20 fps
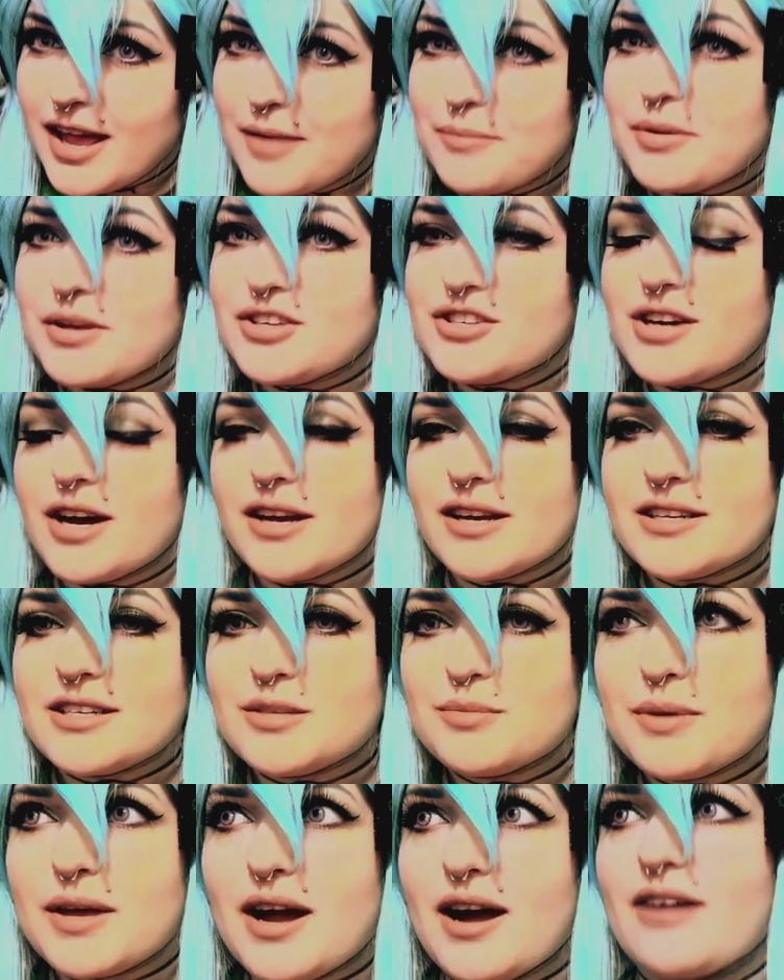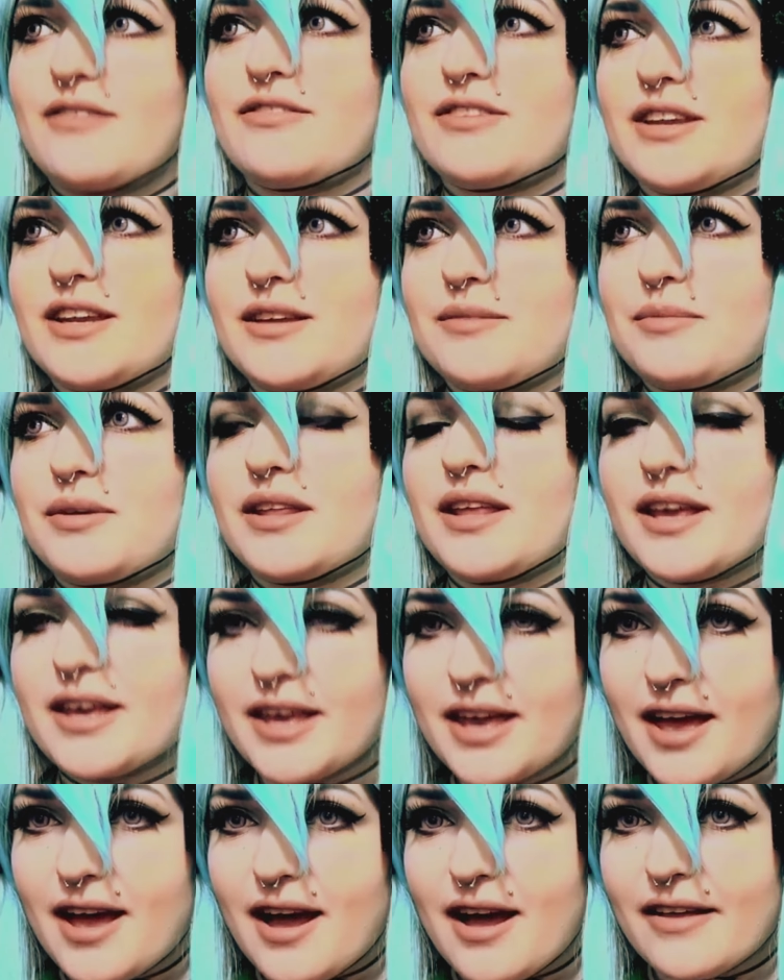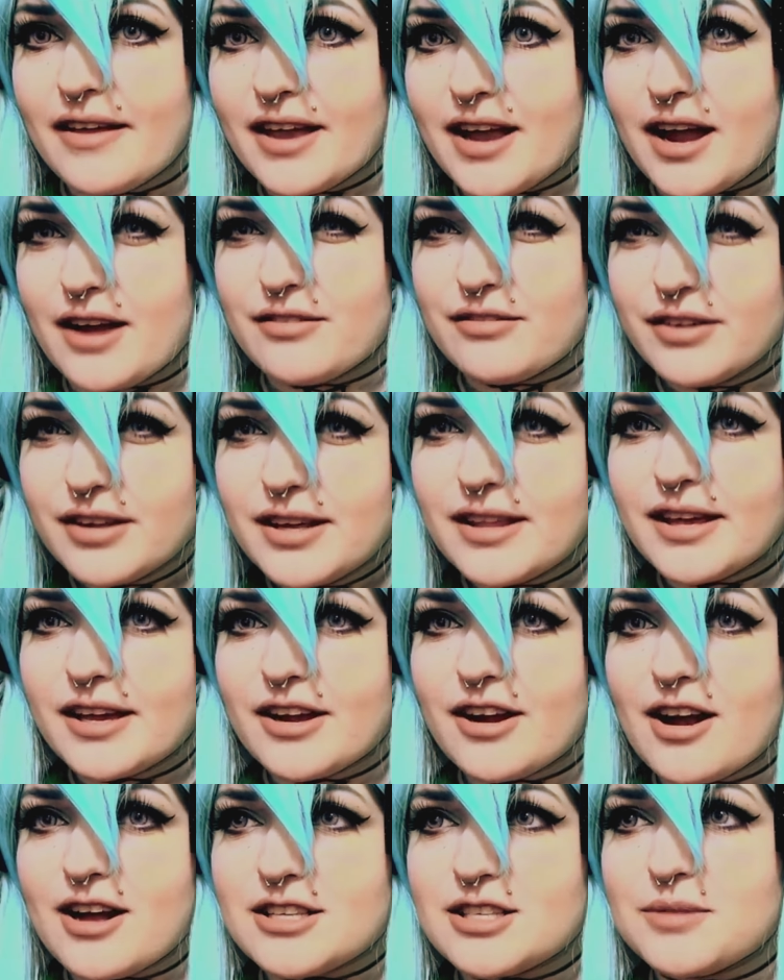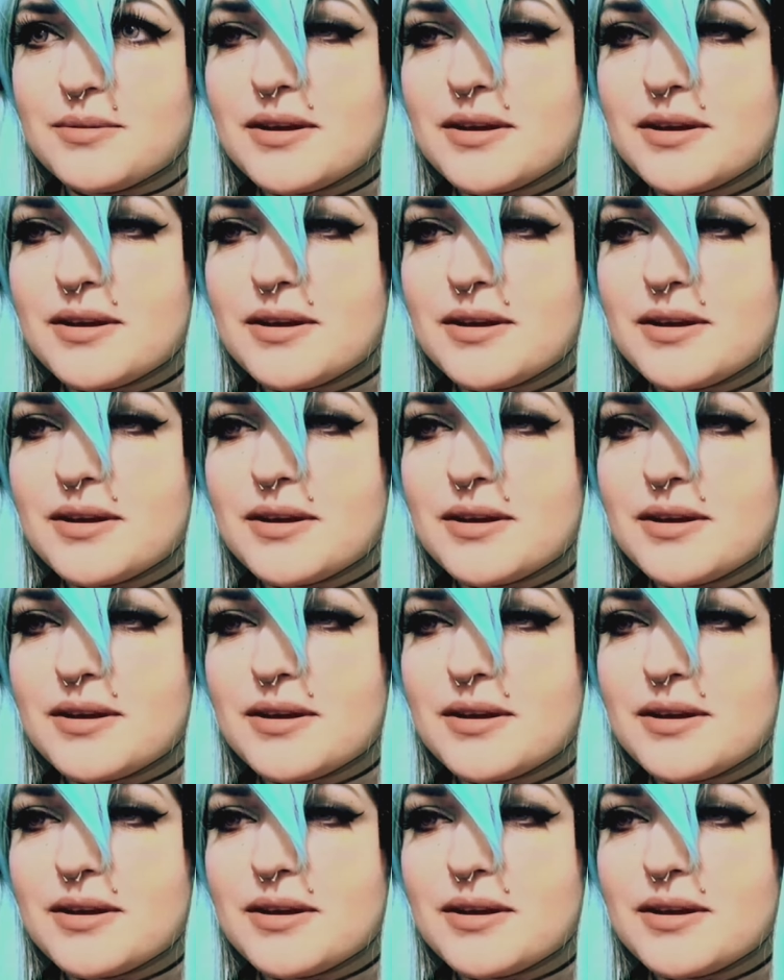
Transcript: But you gotta just be confident and be like, "Yeah, like, I really like your costume."